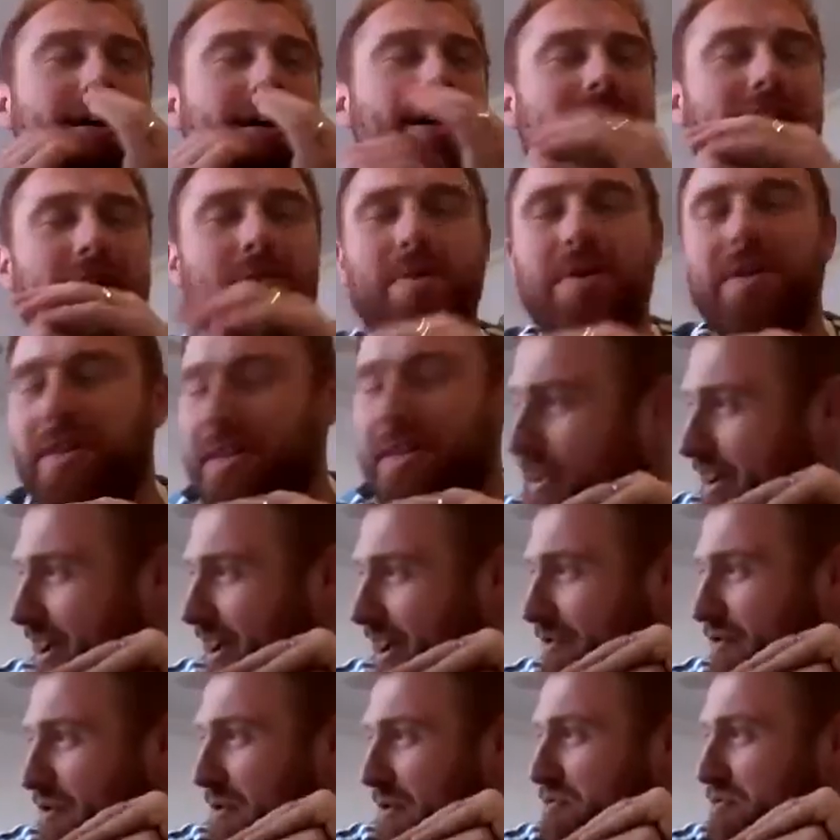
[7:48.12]
mean,
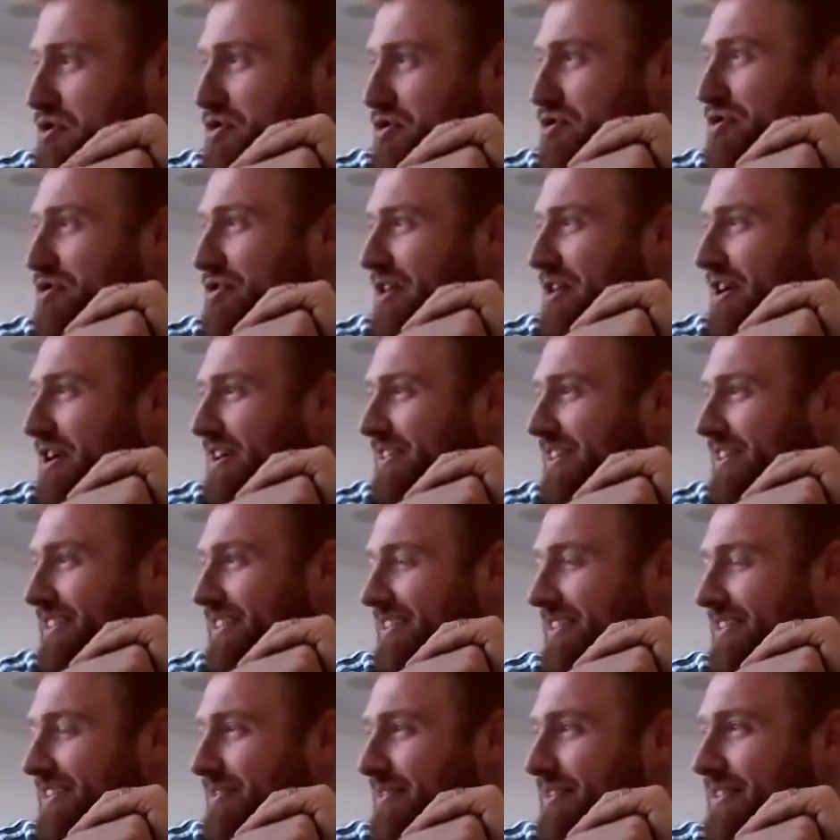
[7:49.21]
I'm sure, like,
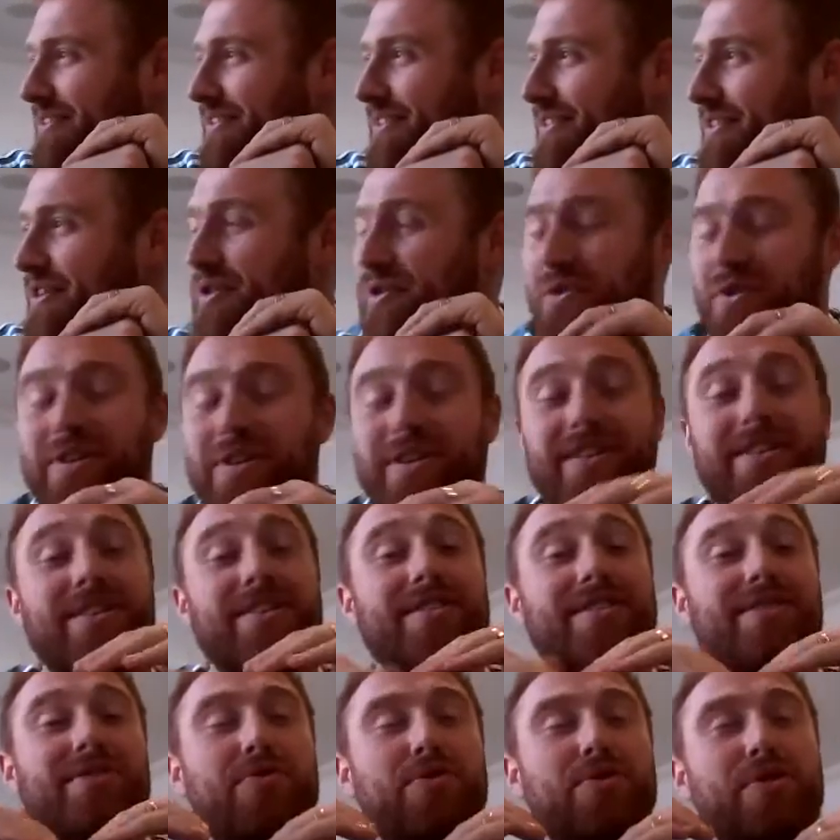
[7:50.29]

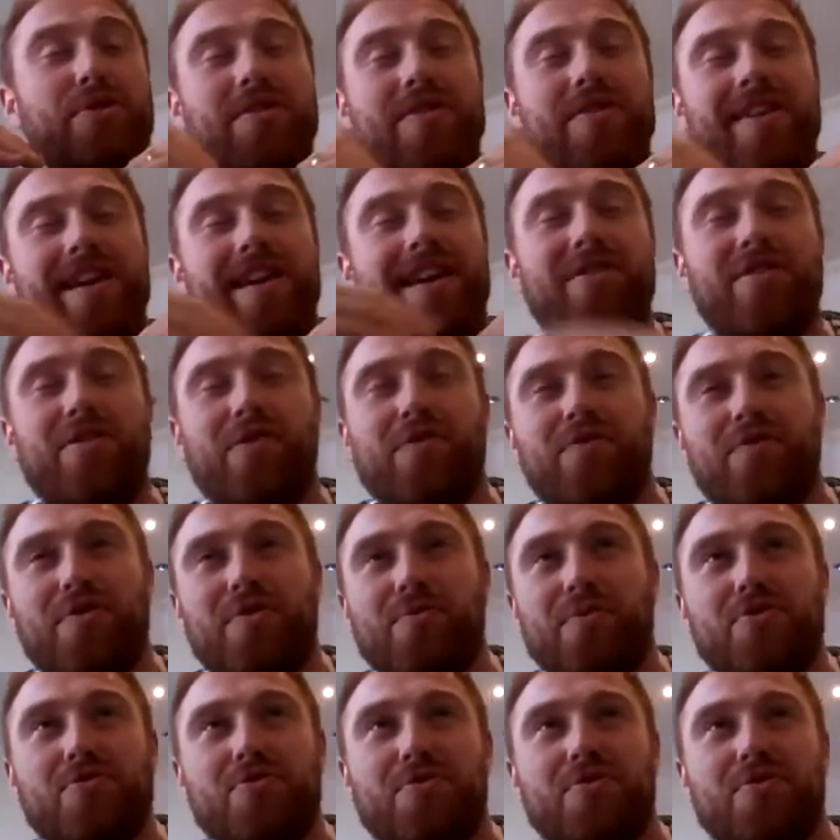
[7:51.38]
you said something
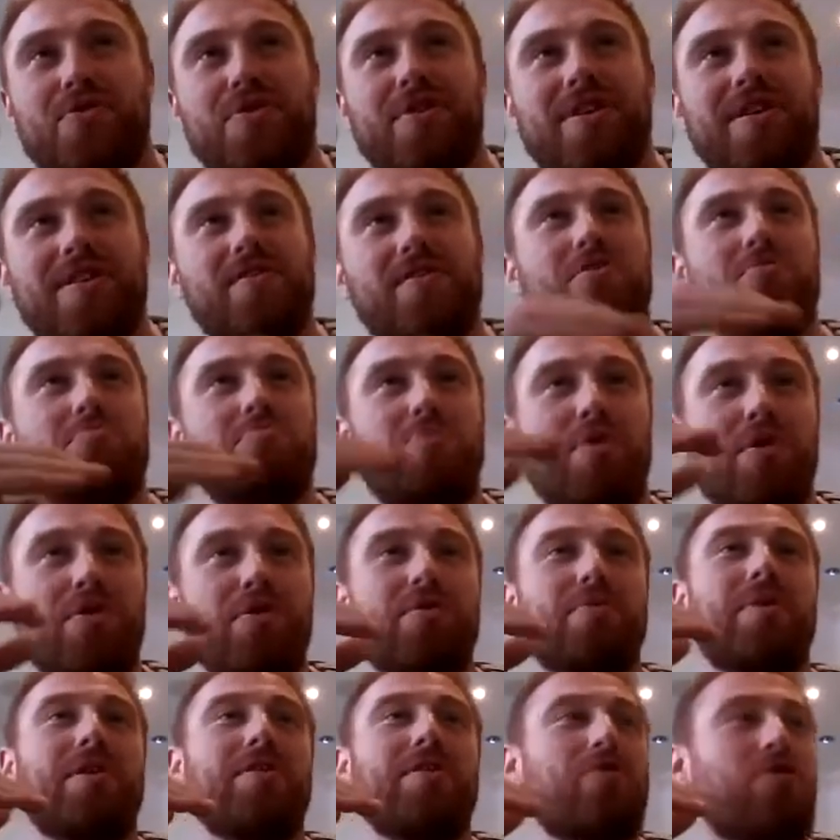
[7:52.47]
which was, you can spot
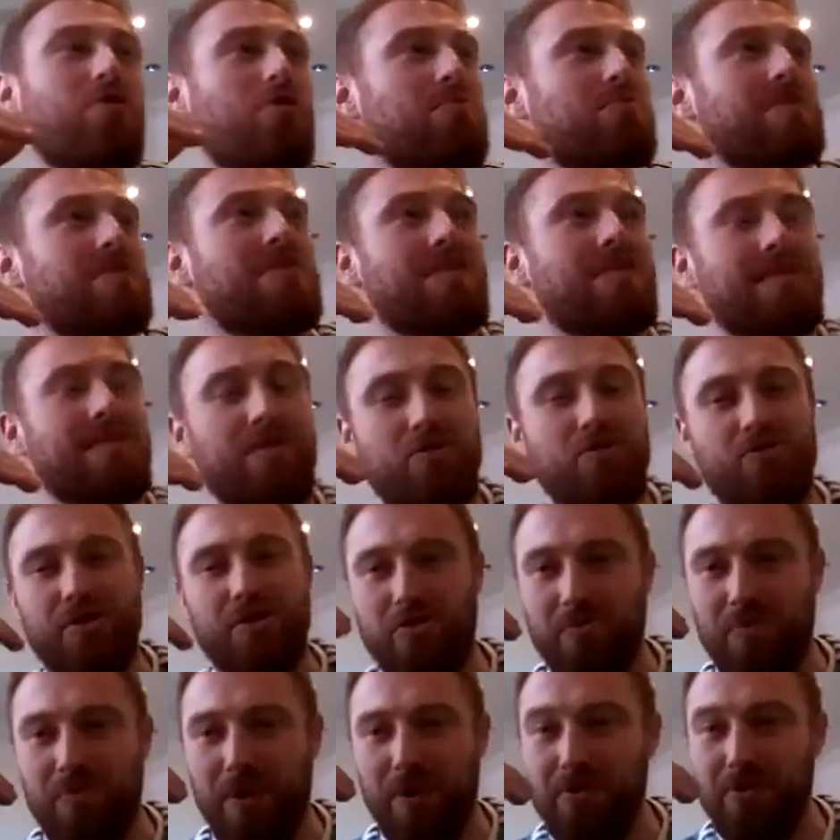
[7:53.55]
when somebody's in a stress
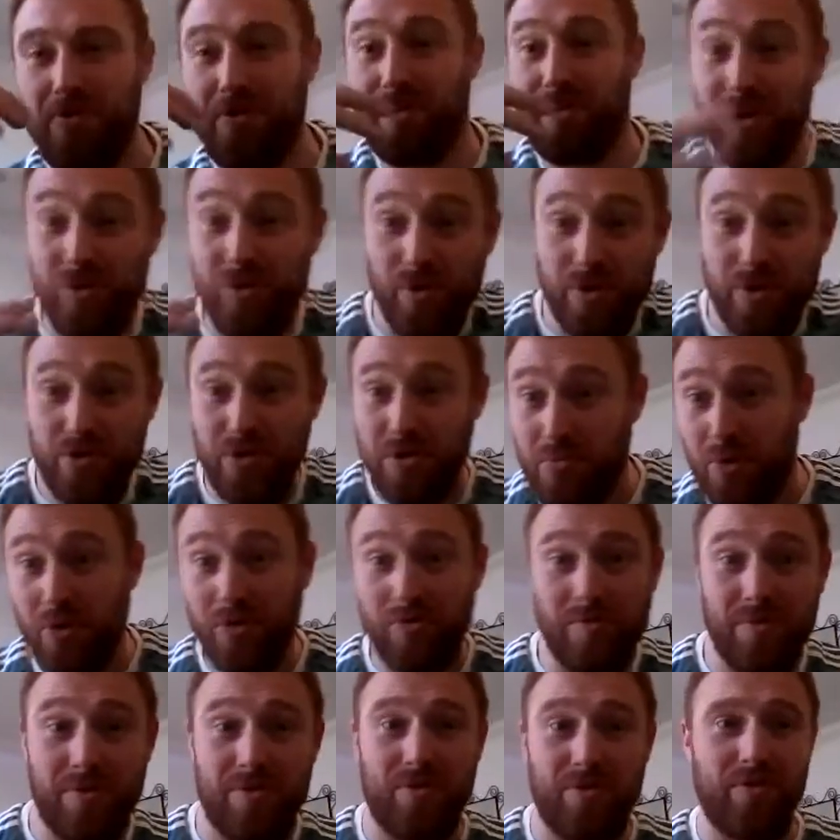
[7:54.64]
response, and like twitchy
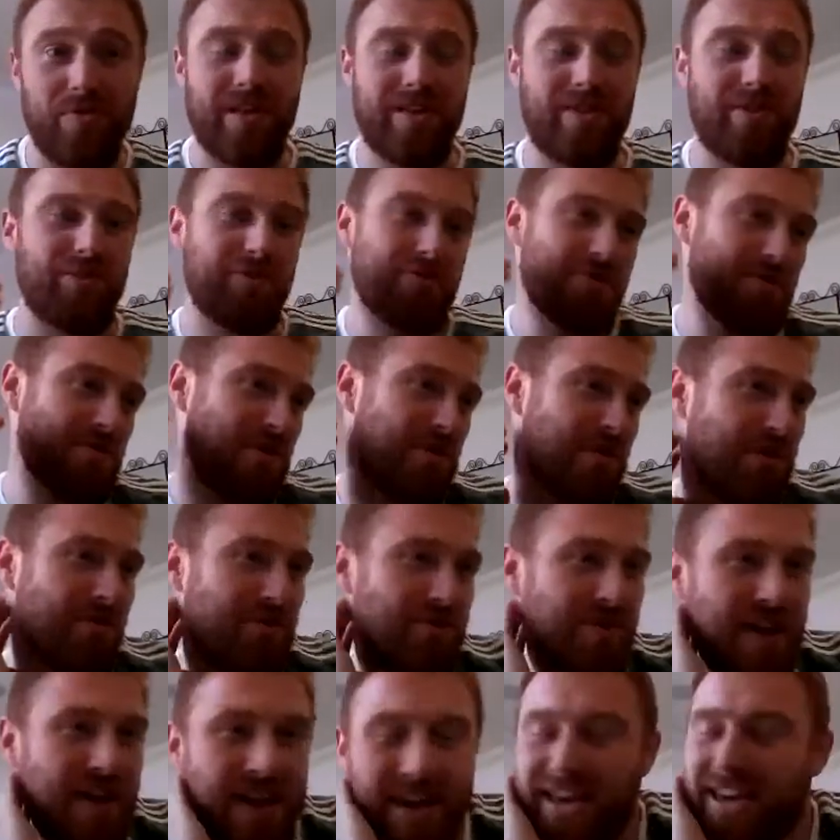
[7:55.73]
movements and all that sort of stuff.
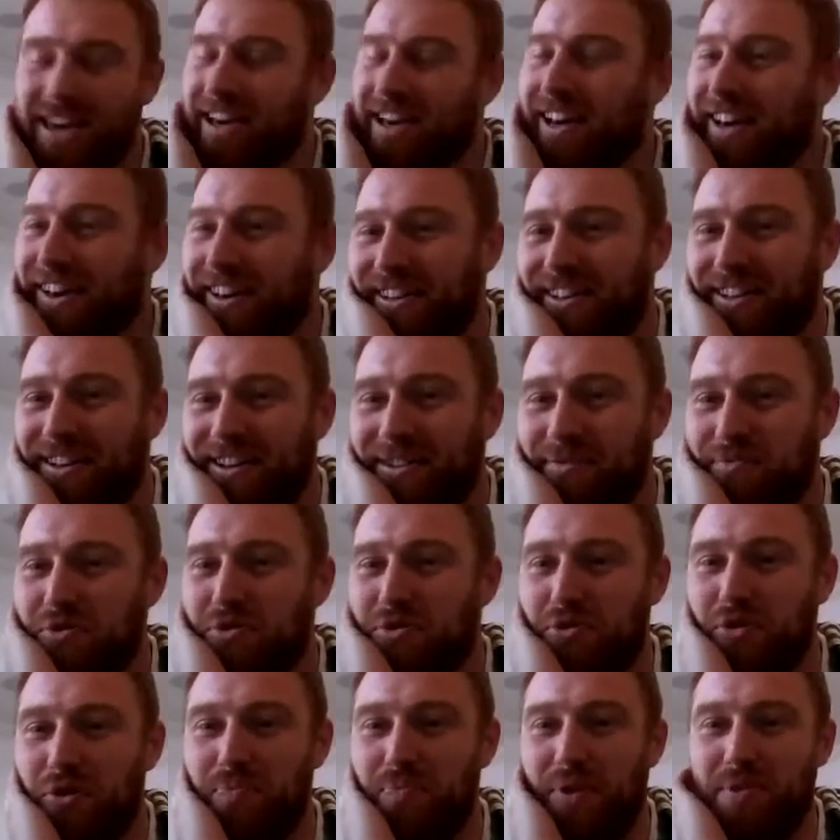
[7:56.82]
And I'm
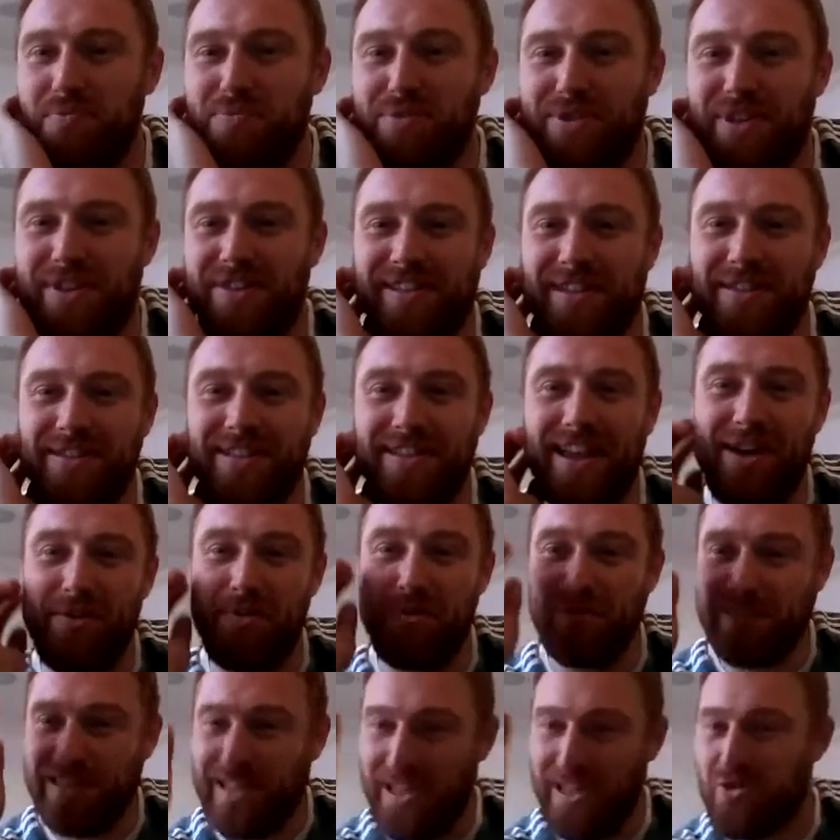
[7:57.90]
sure people listening now
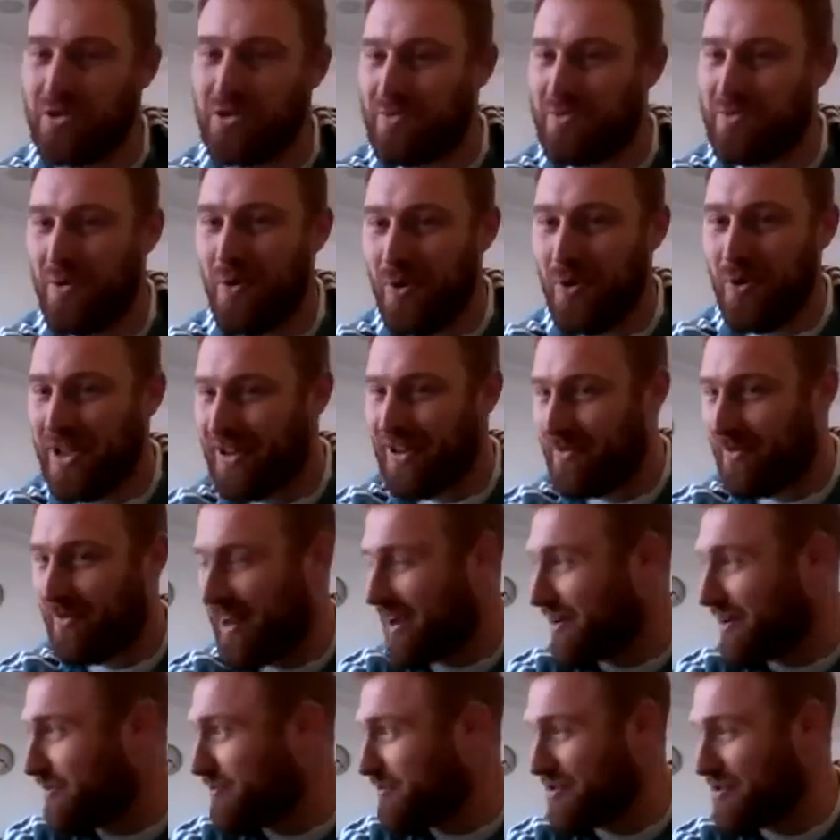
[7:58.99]
will literally be walking
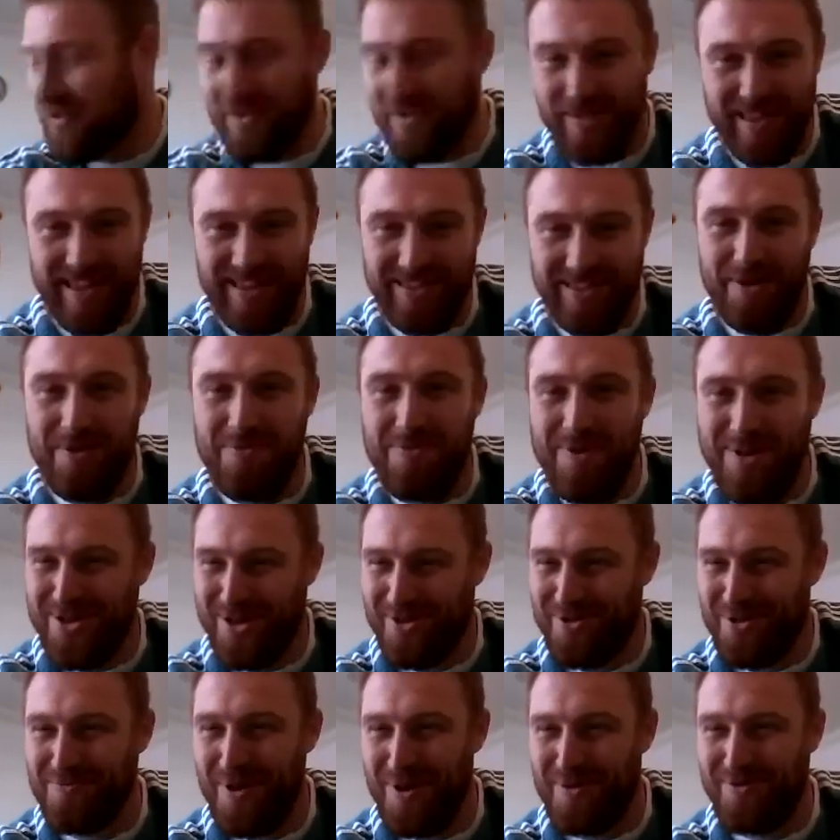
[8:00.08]
around the
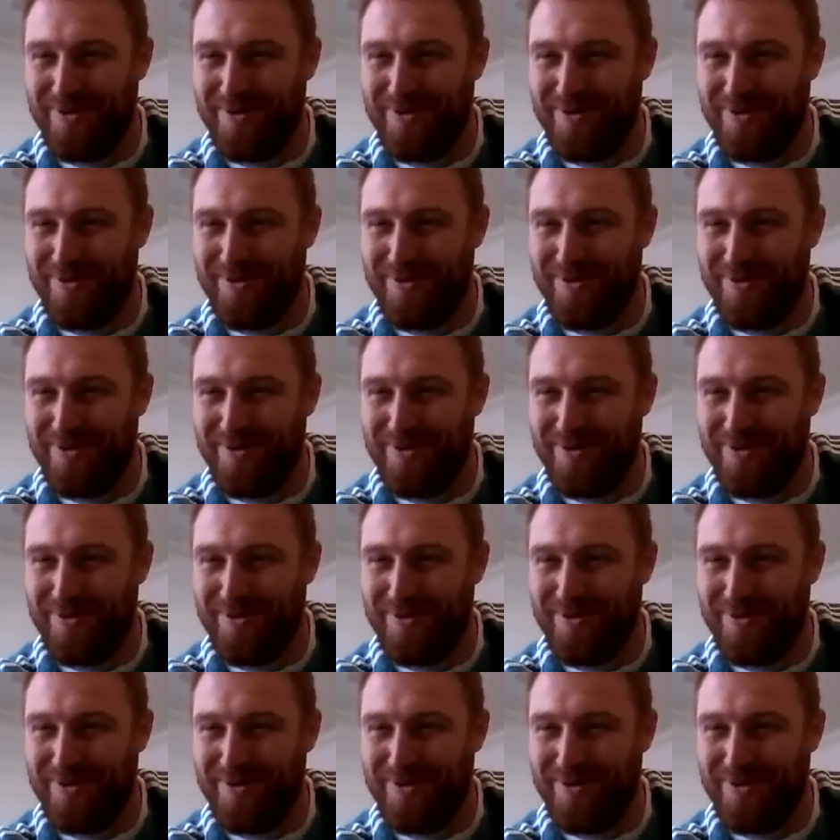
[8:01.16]
general public,